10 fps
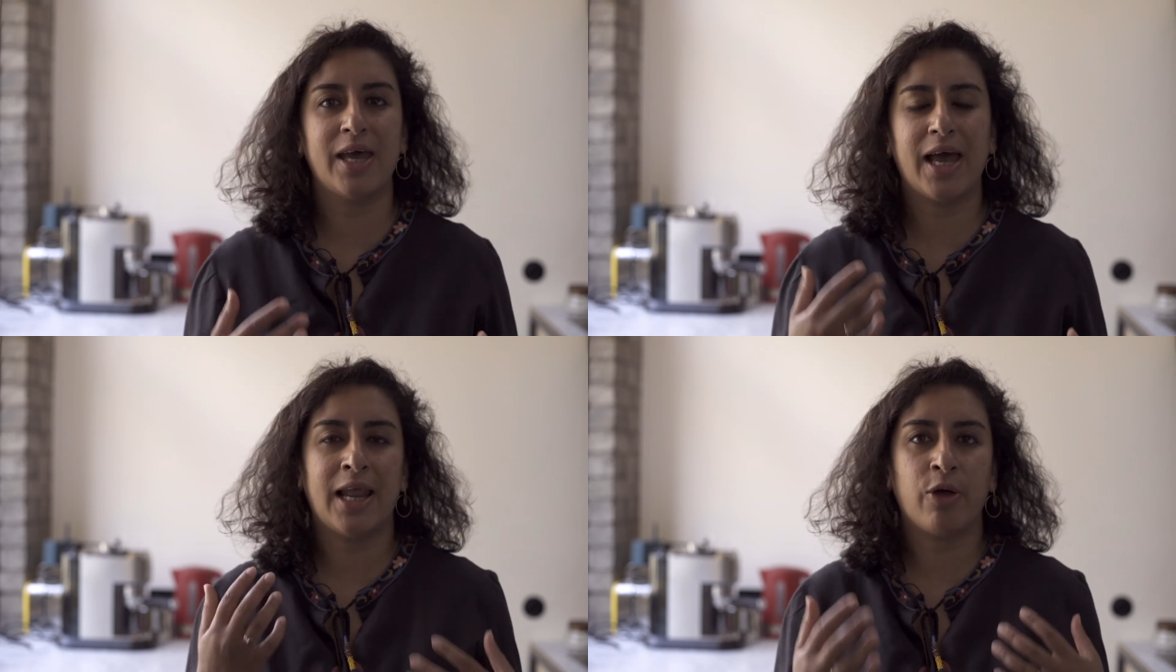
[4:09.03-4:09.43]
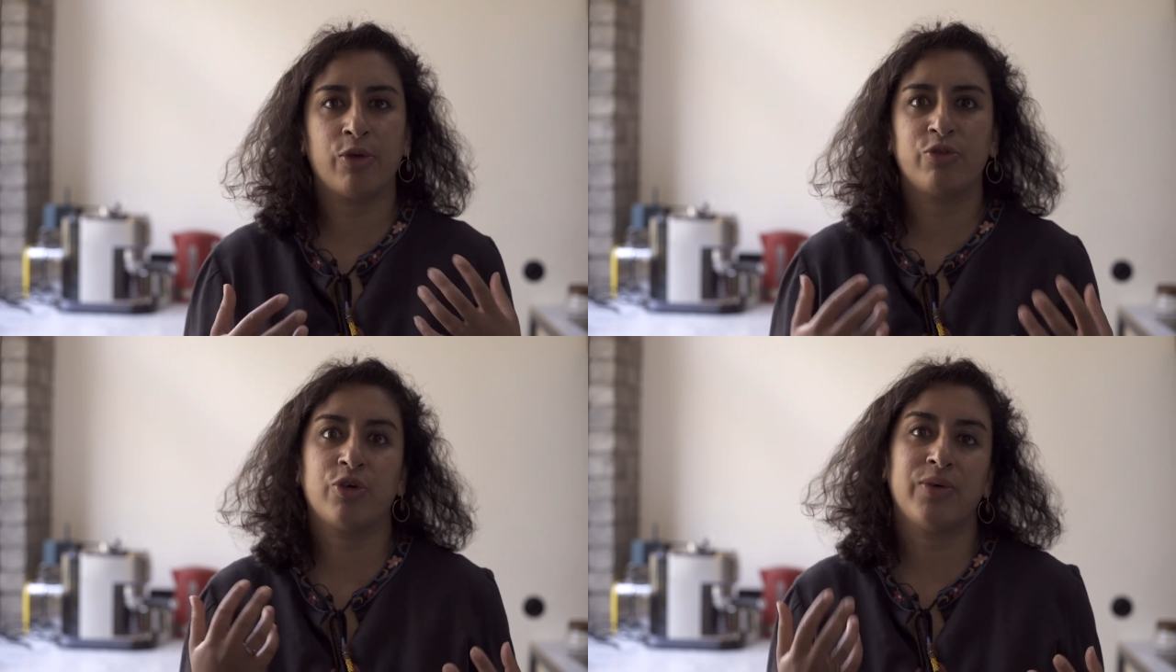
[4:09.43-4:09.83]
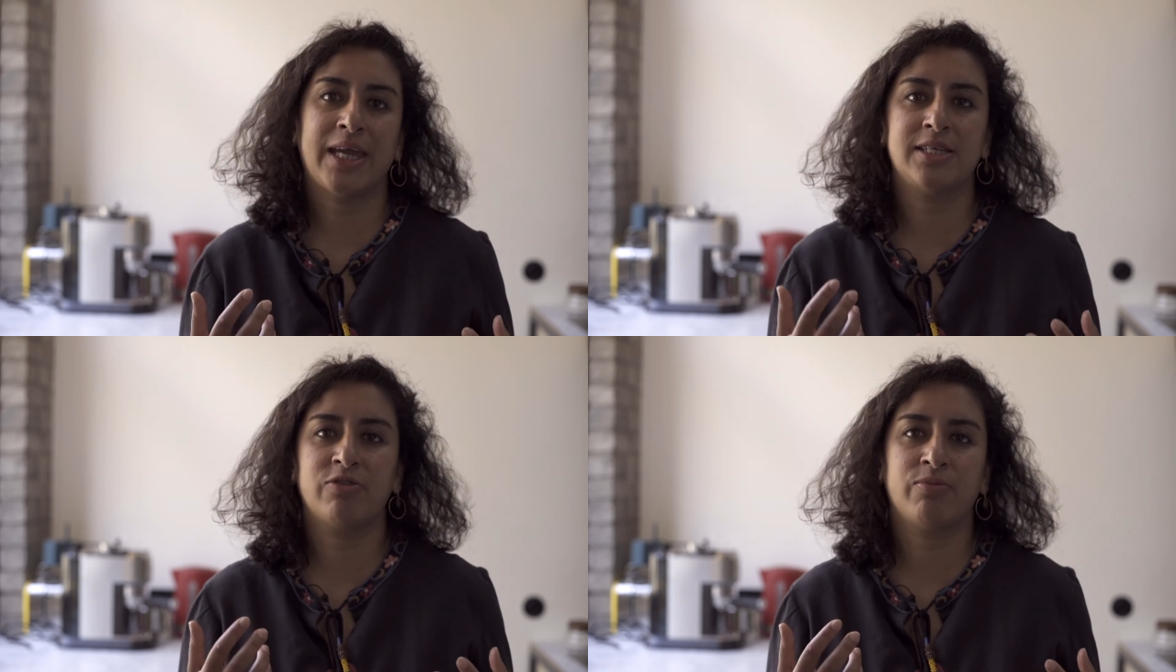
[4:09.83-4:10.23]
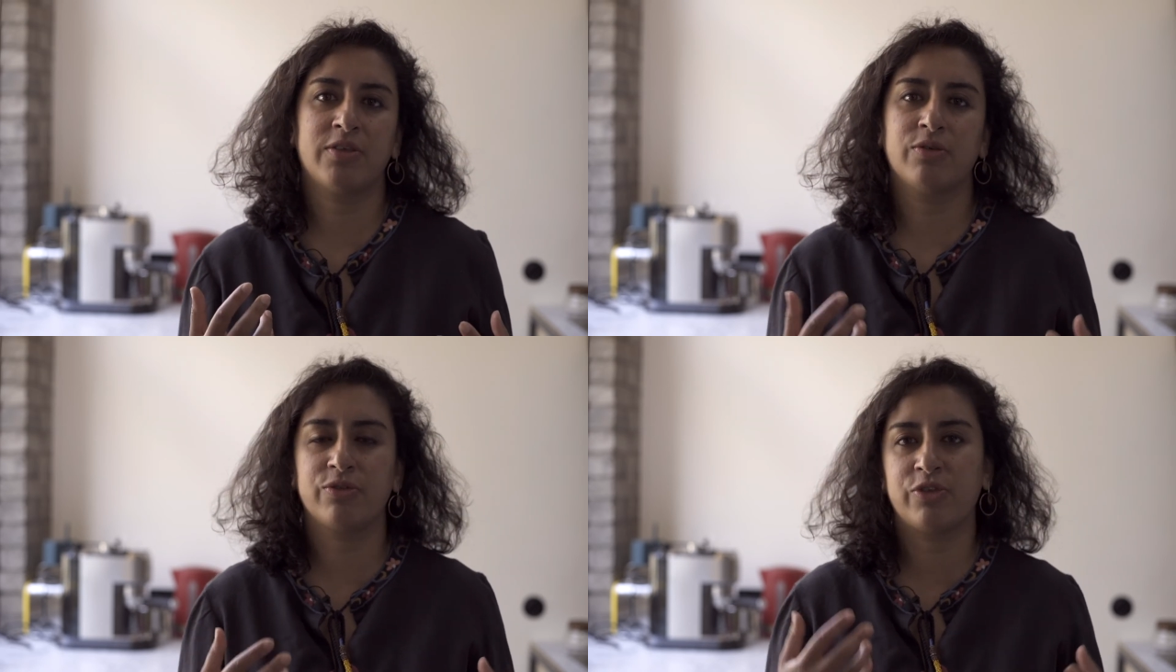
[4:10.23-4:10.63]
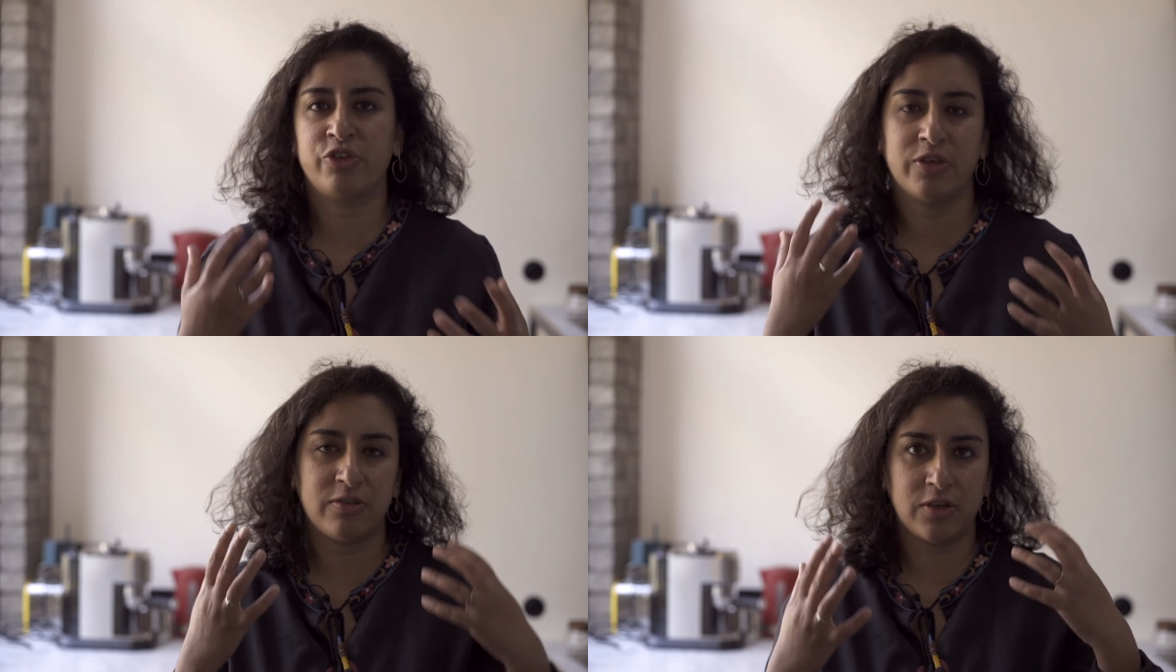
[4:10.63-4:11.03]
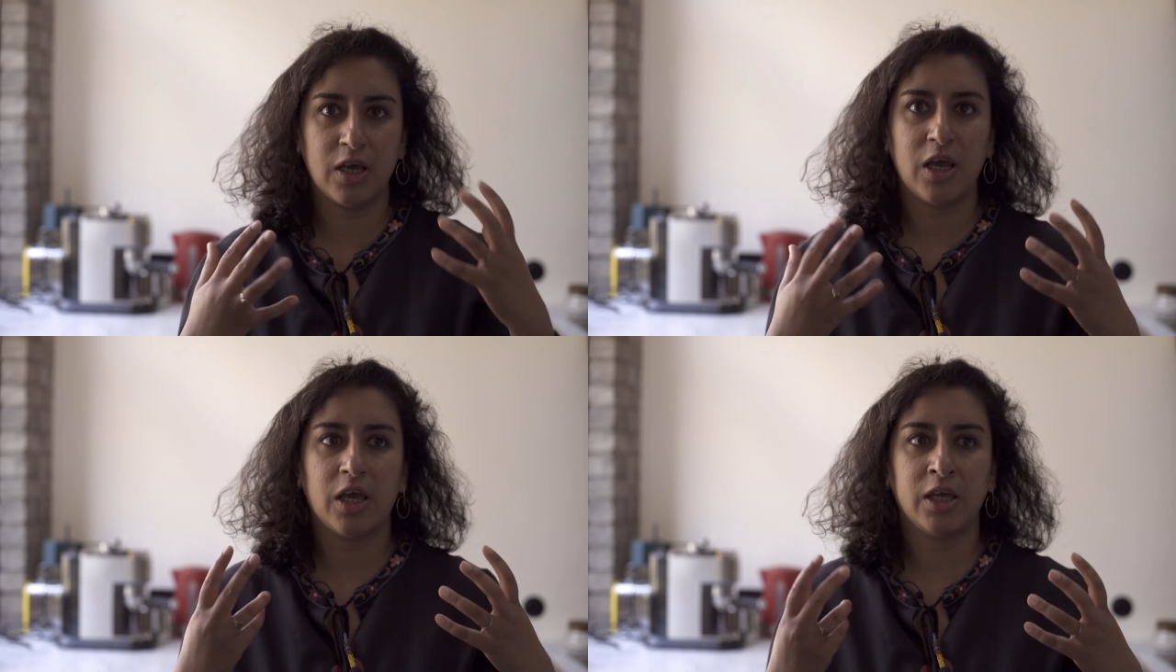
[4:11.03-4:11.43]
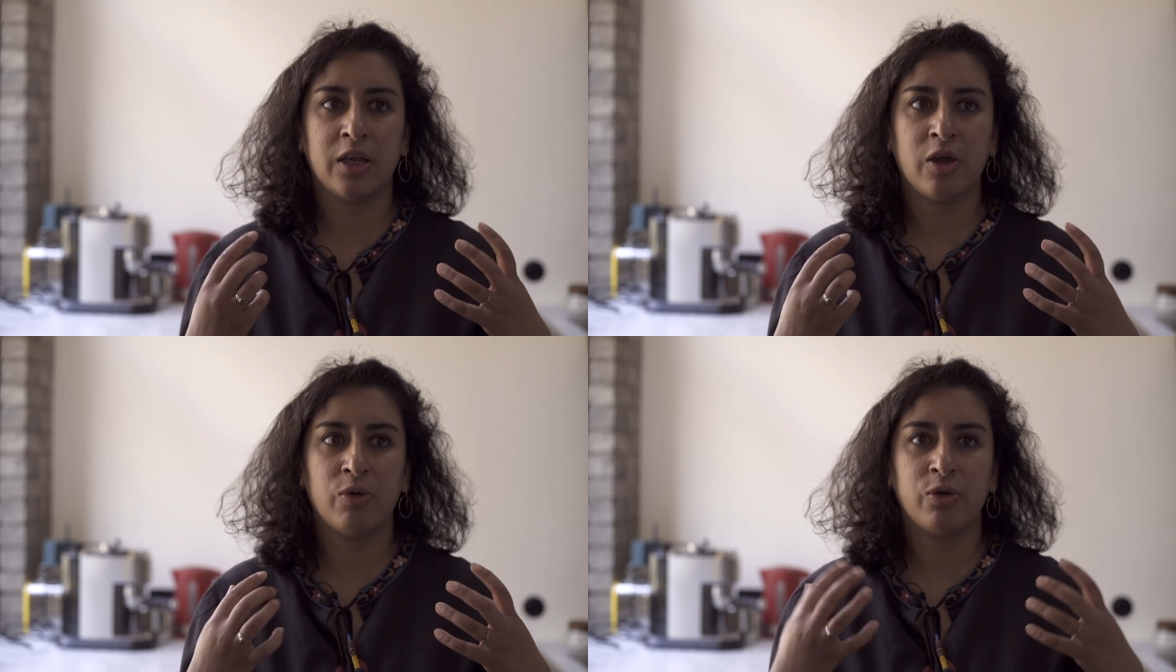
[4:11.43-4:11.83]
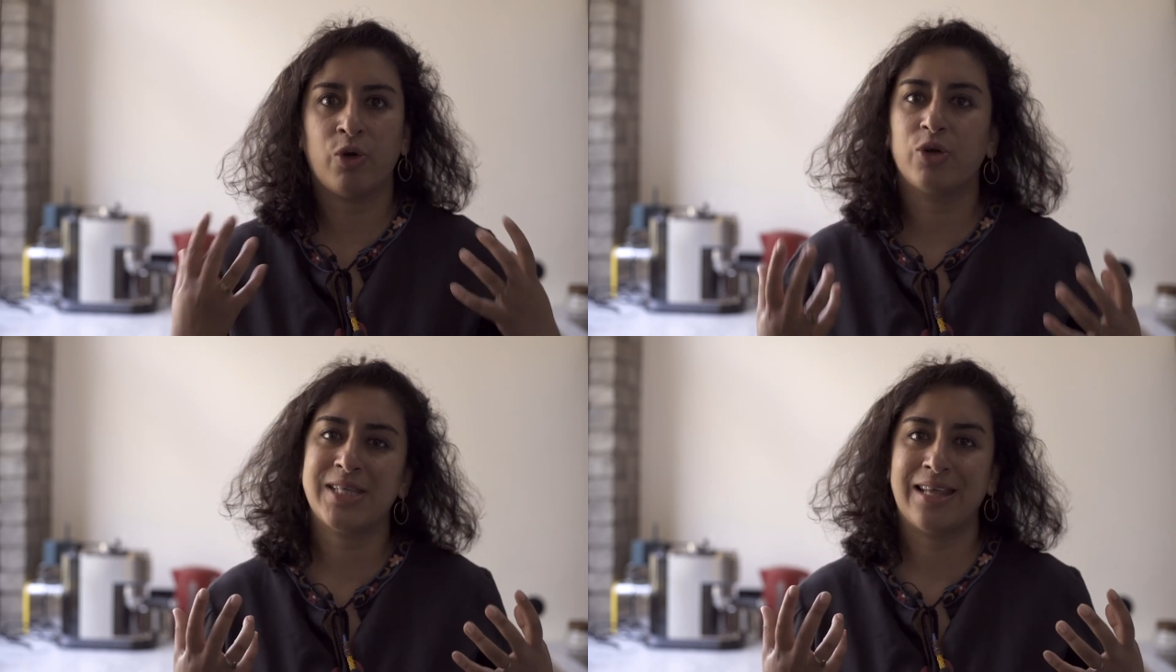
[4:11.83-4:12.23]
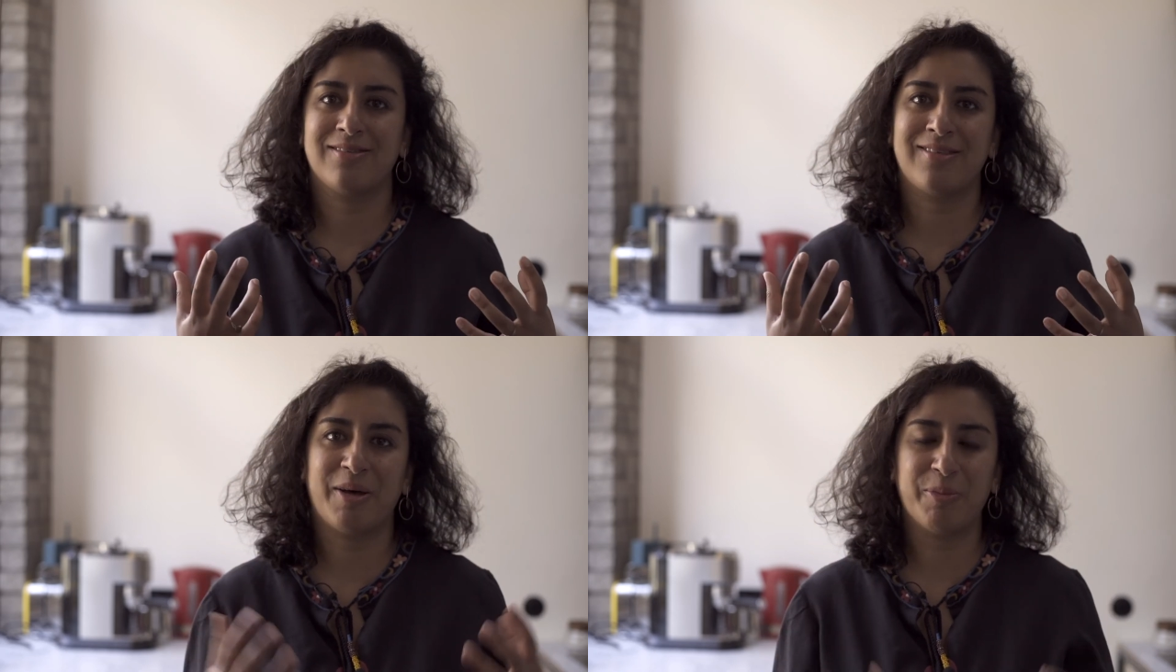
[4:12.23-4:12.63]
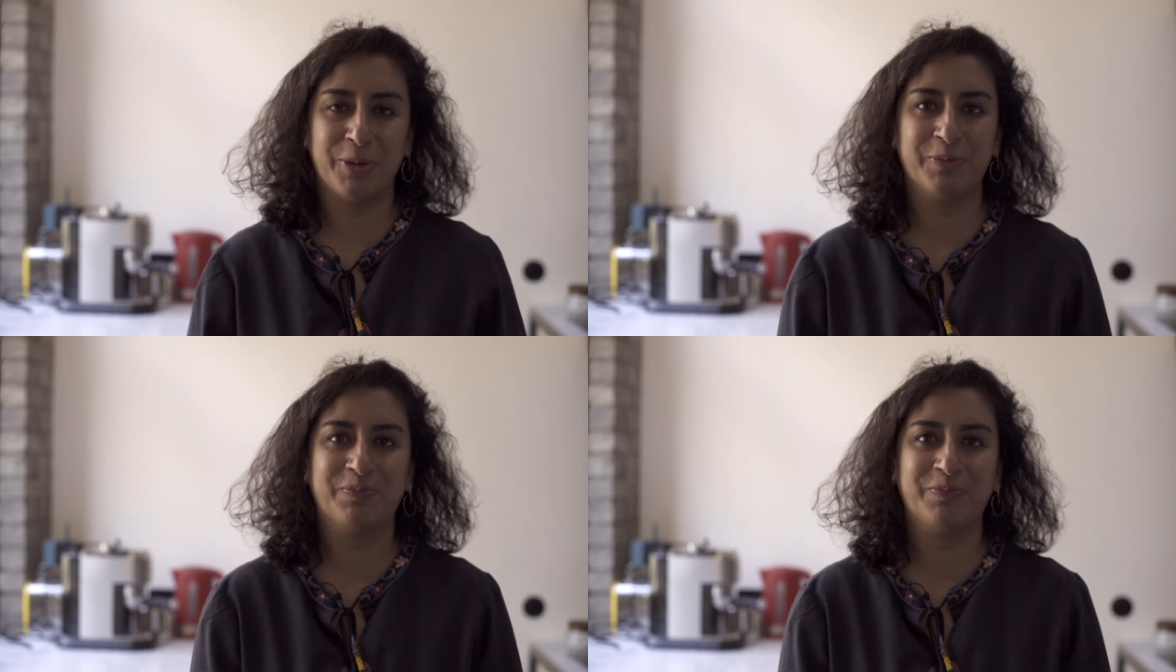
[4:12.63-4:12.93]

allow those creative muscles to just, you know, not tense up.